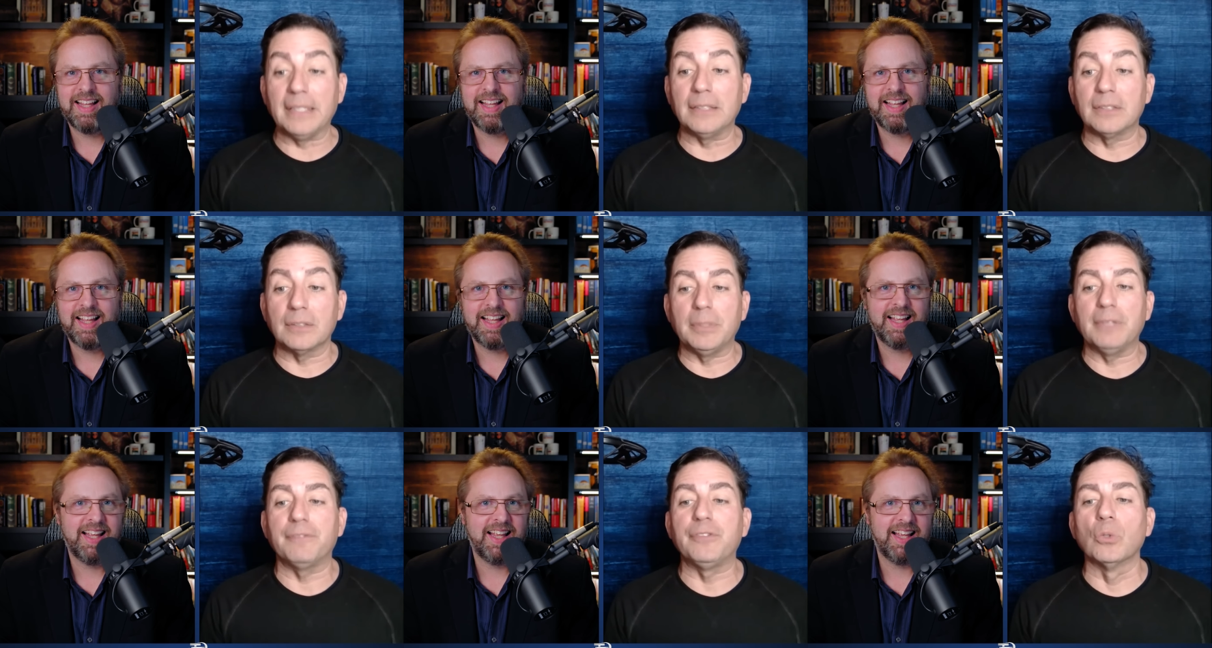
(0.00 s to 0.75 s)
Speaker 1: to
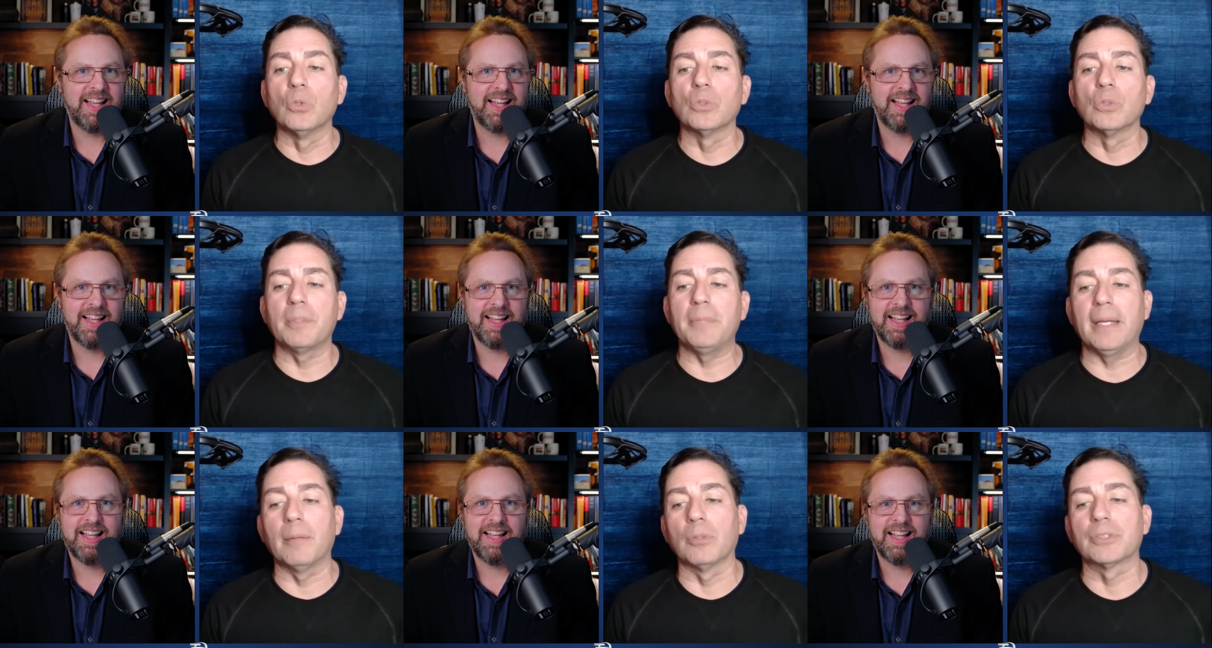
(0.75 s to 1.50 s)
be fueled to be
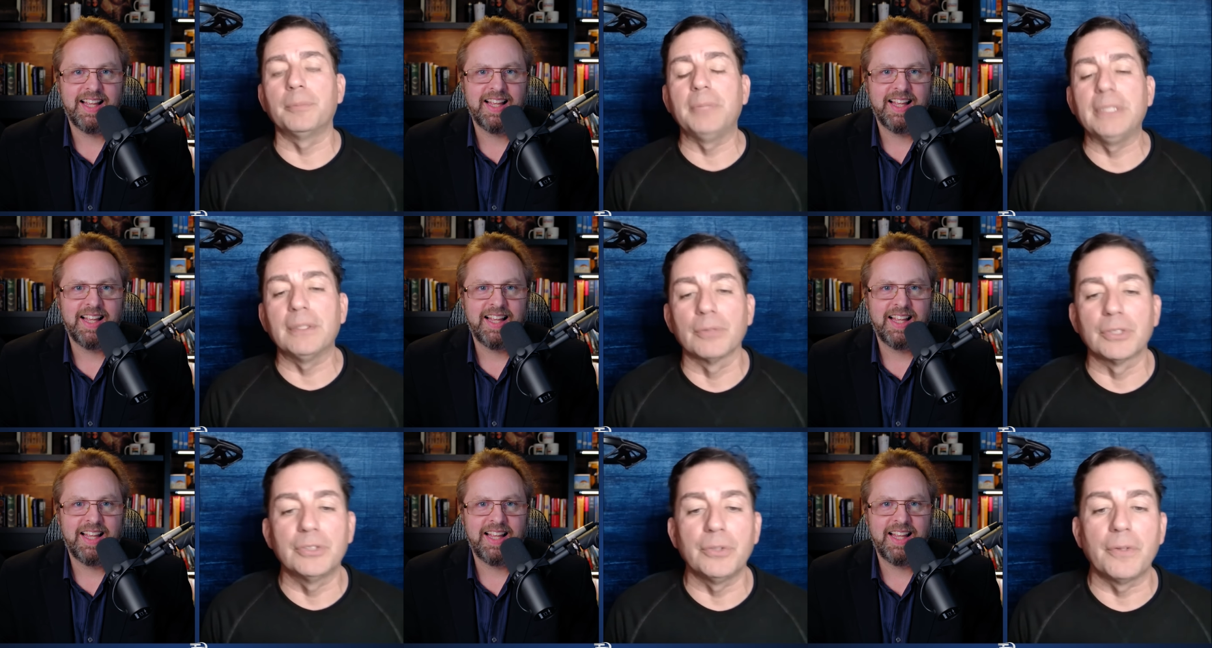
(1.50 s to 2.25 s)
able to be able
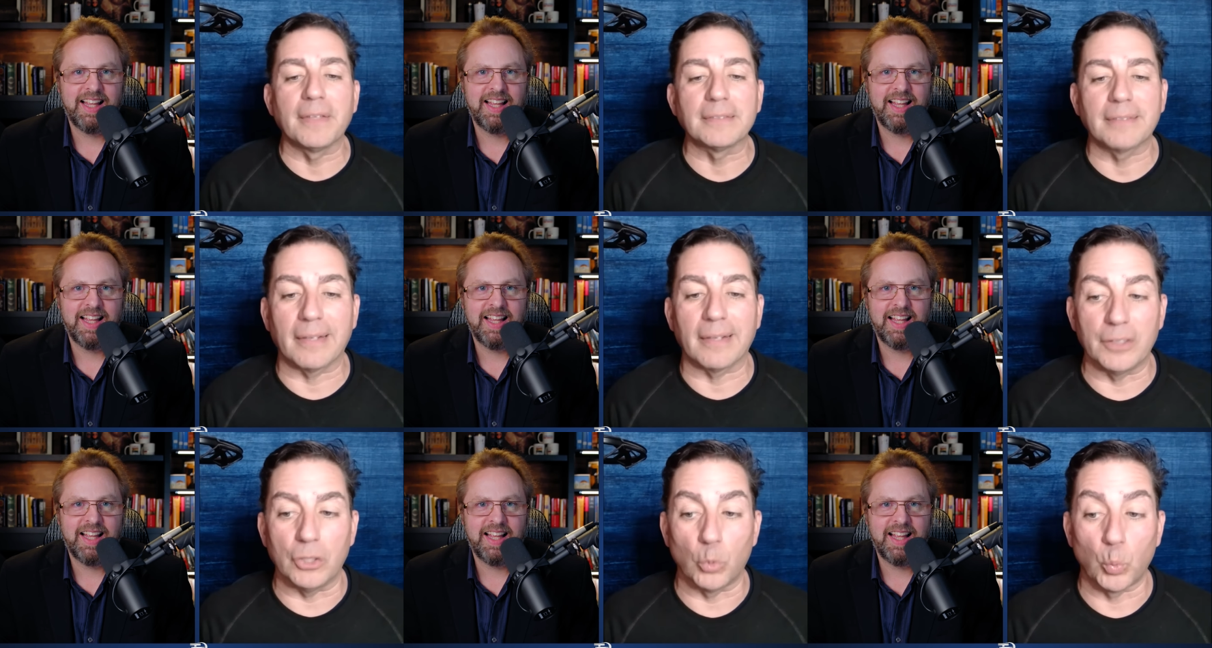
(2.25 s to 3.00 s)
Speaker 2: to do the things they got to
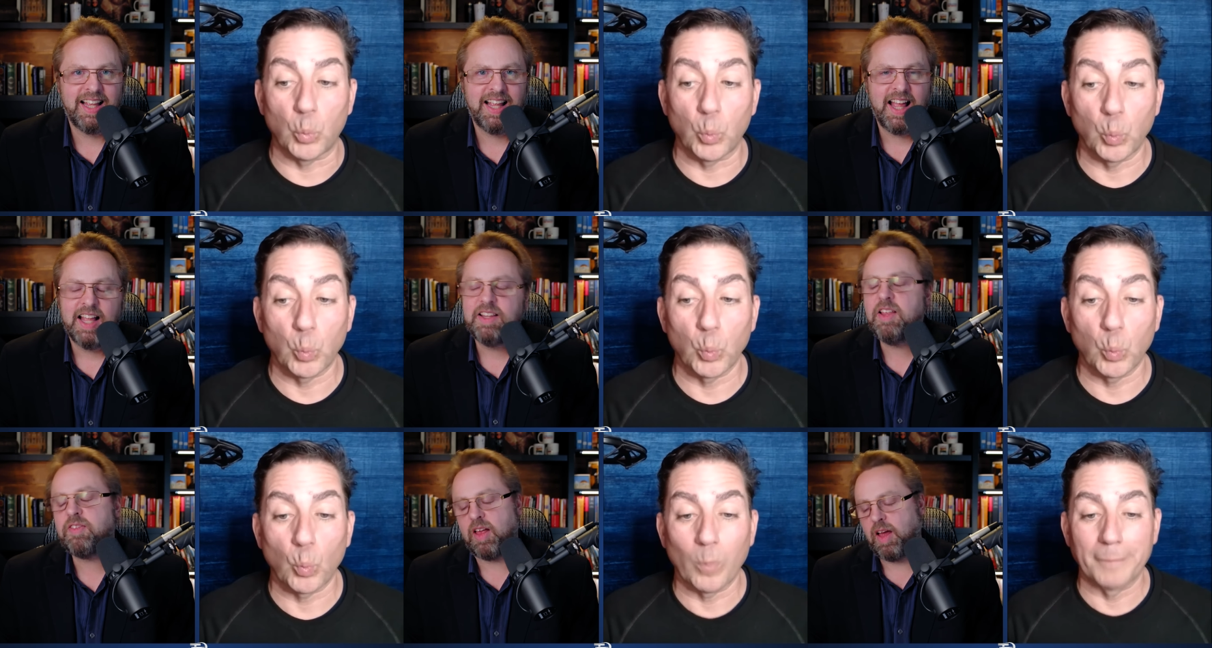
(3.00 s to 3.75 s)
do
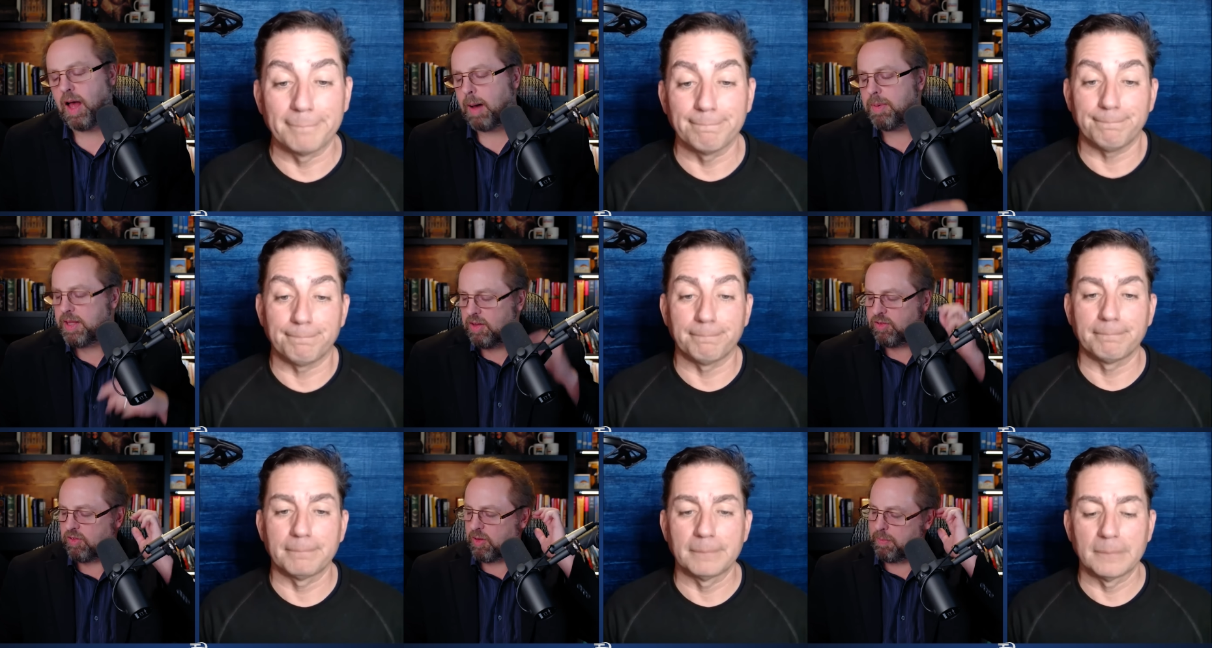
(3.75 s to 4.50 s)
this uh, i mean
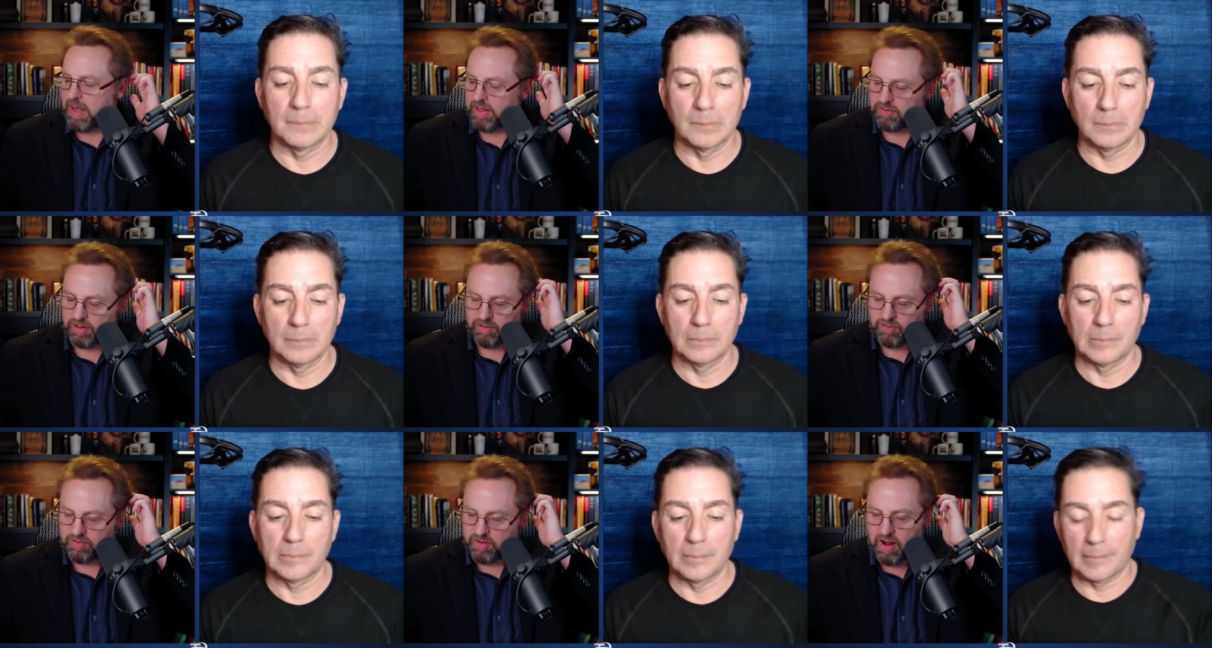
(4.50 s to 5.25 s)
this is amazing
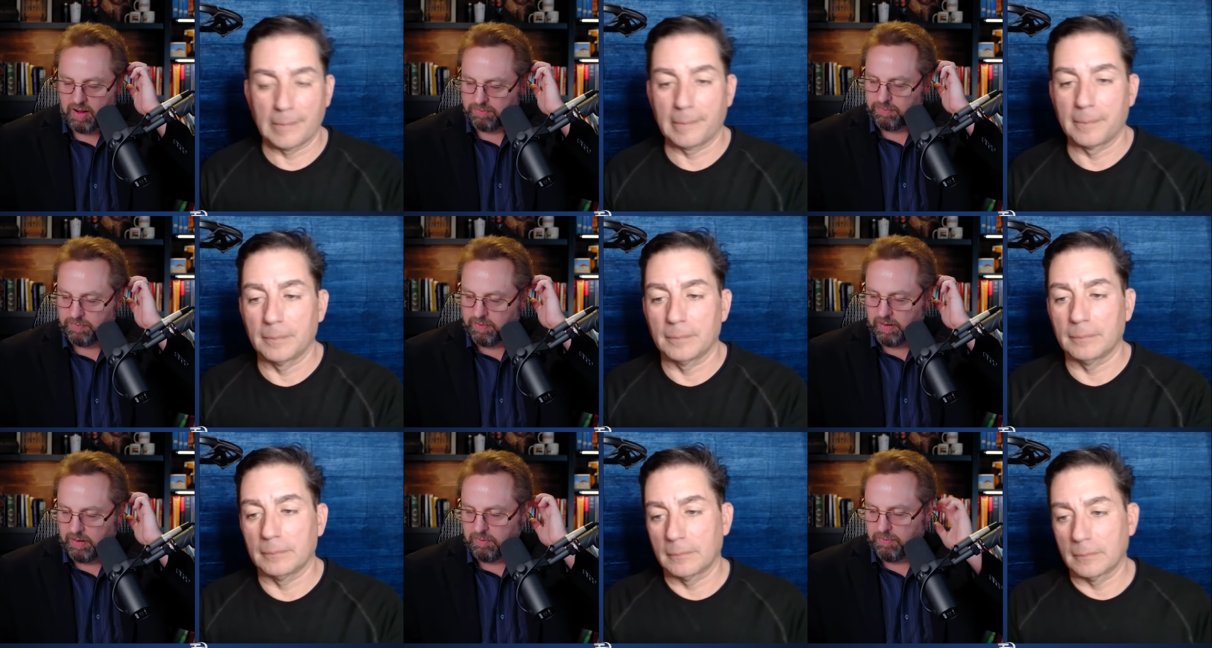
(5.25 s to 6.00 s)
stuff
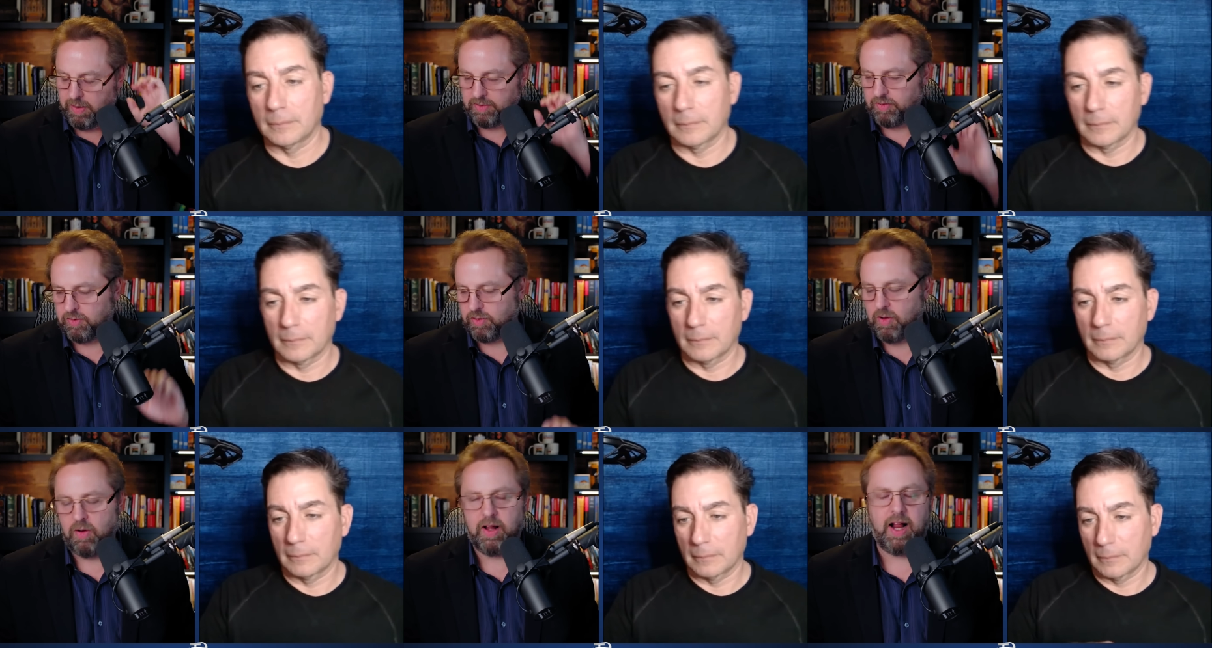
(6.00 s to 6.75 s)
uh,
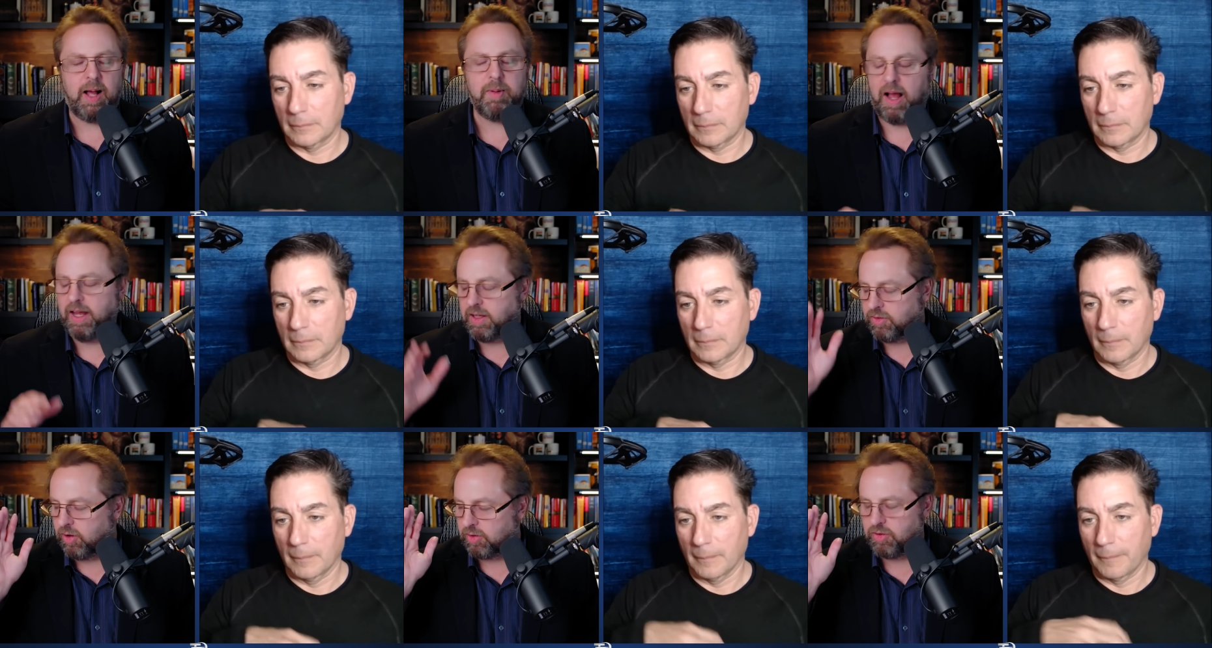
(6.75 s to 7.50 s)
francisco and I, I,
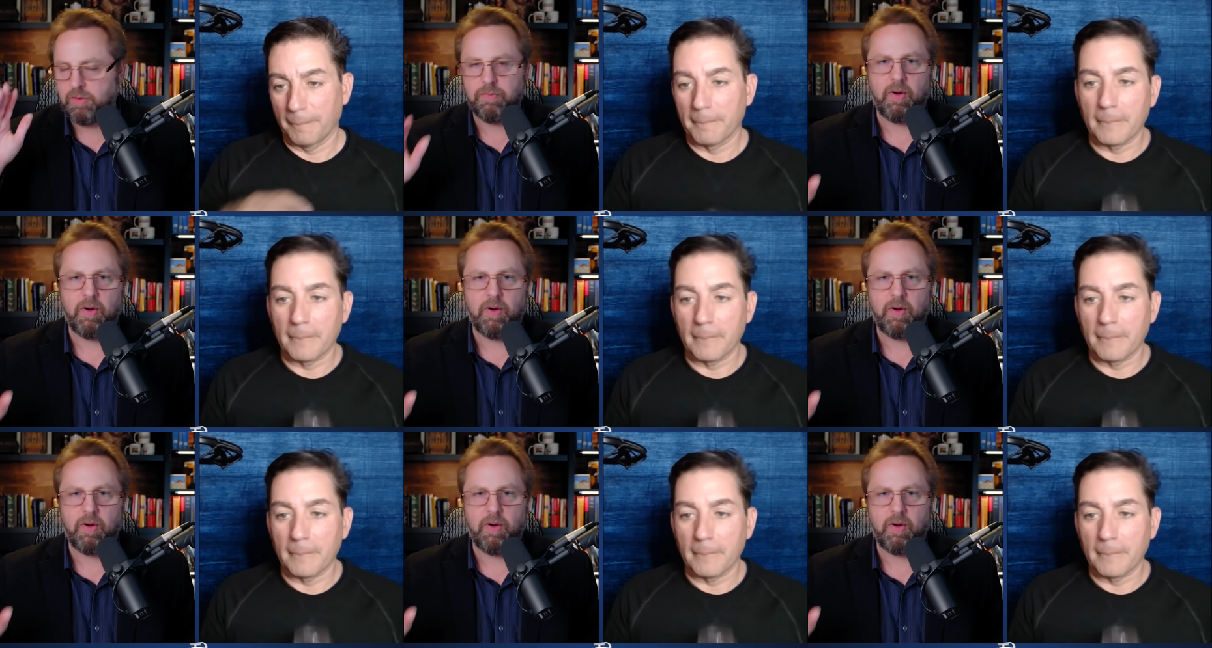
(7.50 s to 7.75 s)
could talk to you for